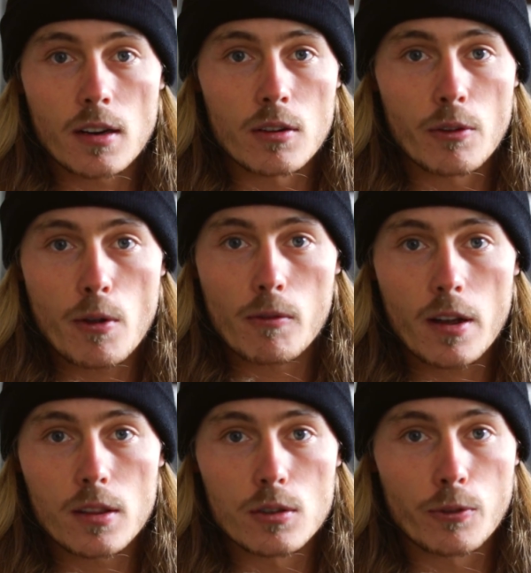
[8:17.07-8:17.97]
I don't know if you ever
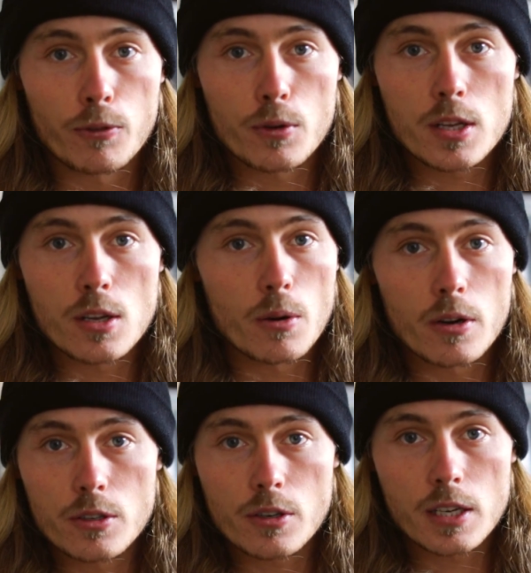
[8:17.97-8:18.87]
had those fruity
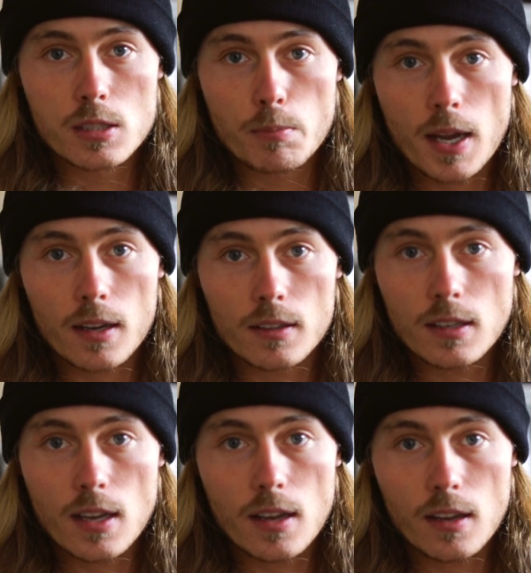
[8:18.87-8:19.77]
yogurt drinks back in the
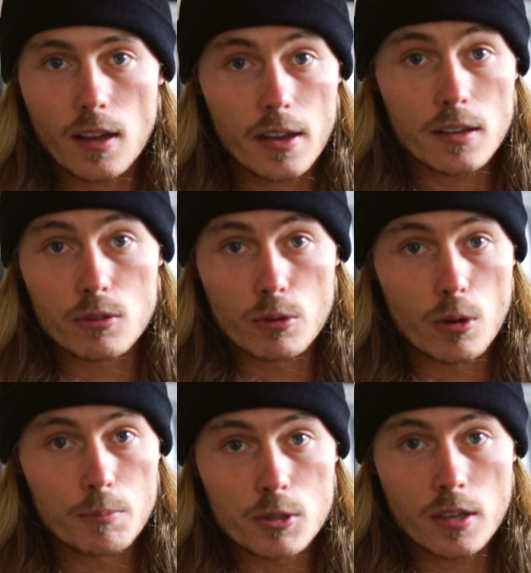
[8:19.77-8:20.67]
day. I
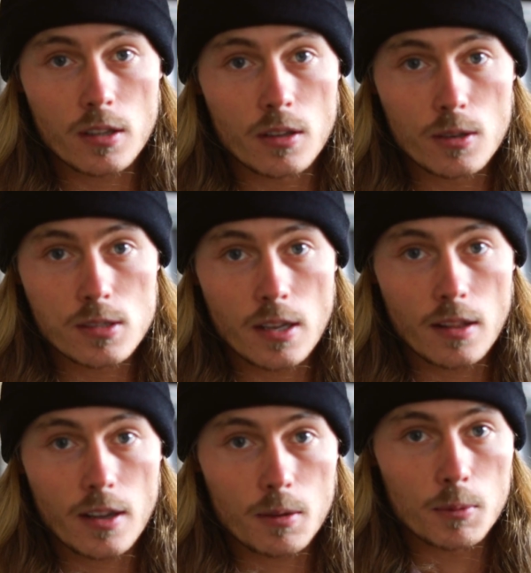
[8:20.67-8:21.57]
grew up drinking those and
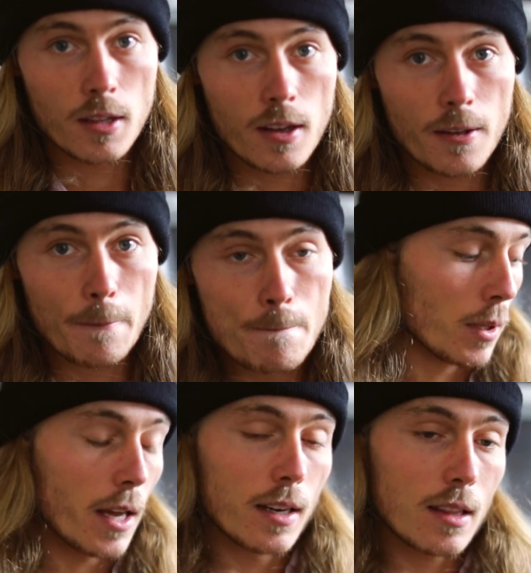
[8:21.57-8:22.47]
I like them a lot.
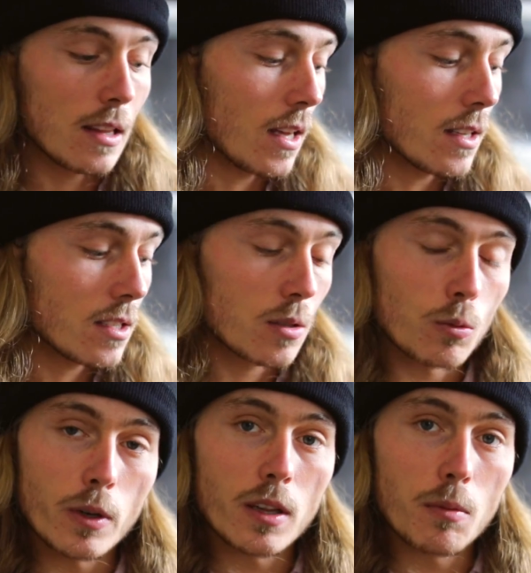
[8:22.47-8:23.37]
Blend
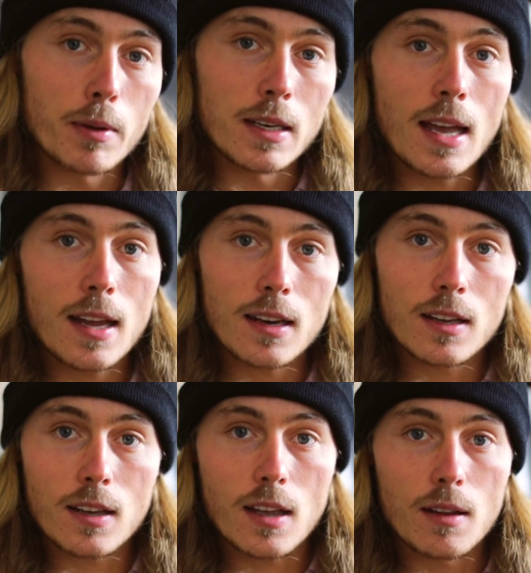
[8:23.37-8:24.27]
this with
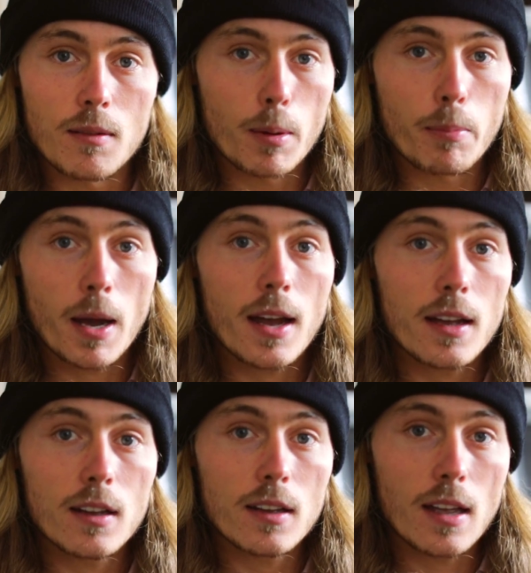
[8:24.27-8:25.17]
banana and
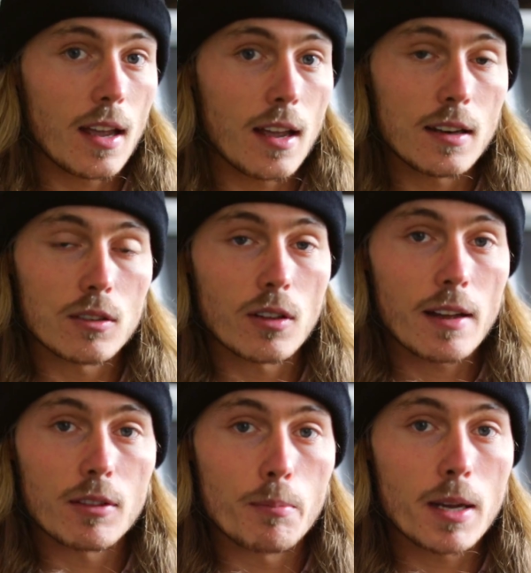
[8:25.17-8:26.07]
papaya and you'll
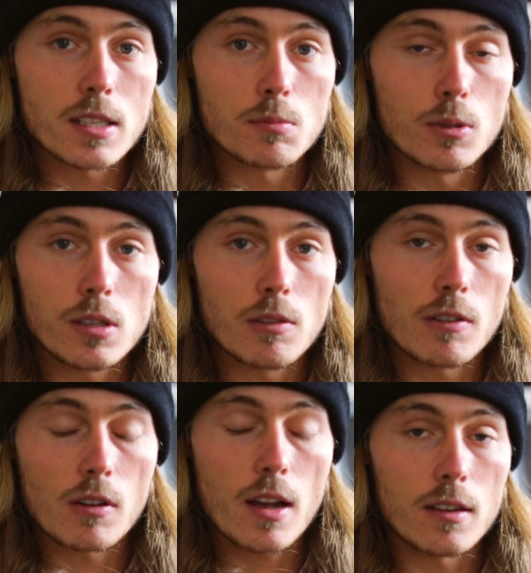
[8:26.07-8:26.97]
have the best meal you
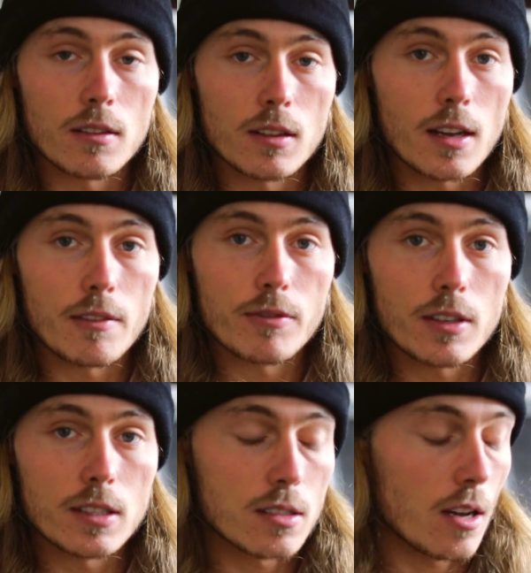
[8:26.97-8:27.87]
ever had in your life.
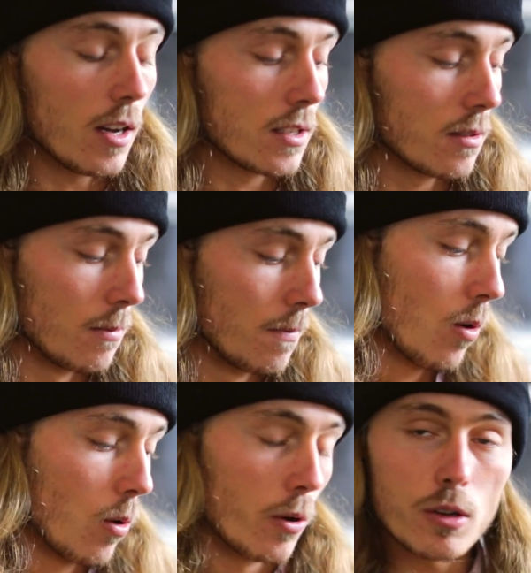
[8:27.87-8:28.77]
It's awesome.
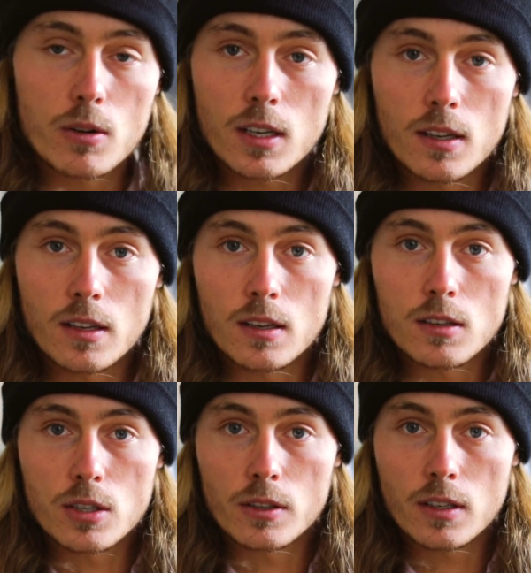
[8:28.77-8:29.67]
Or you
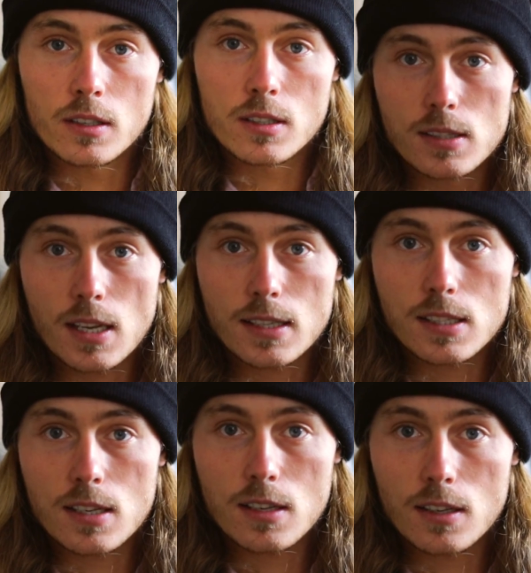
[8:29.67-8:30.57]
can turn it into
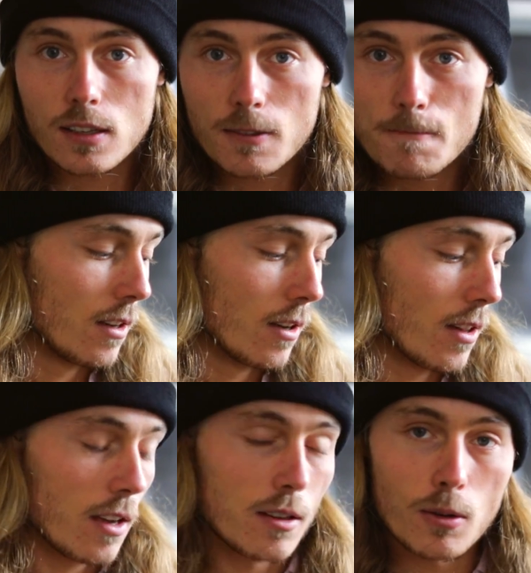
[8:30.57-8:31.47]
tzatziki, you know,
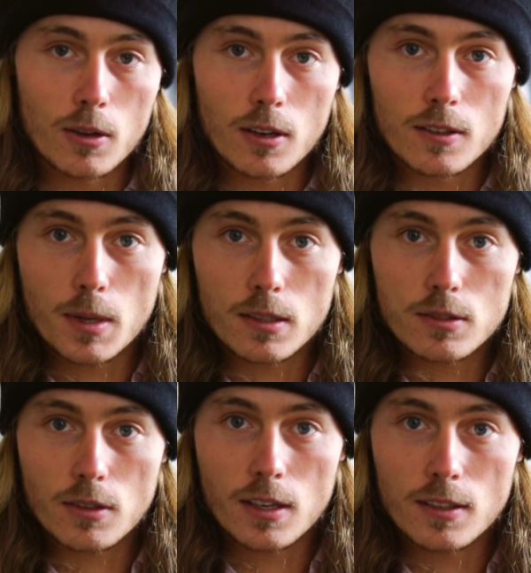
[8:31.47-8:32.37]
that yogurt
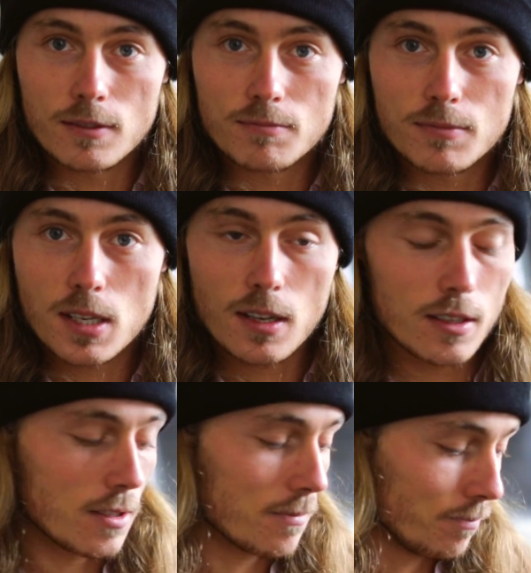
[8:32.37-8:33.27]
Mediterranean
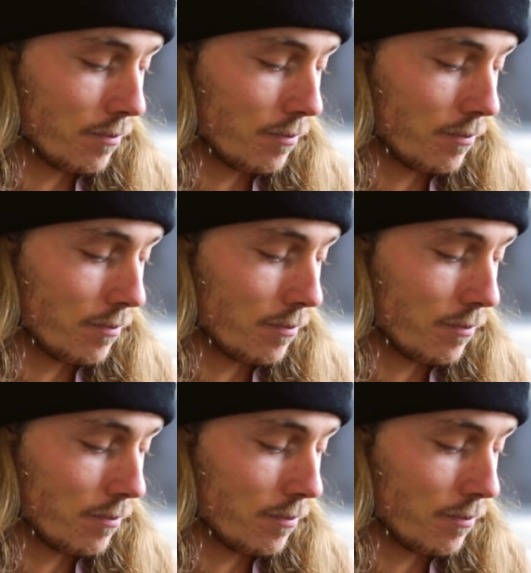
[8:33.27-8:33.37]
sauce.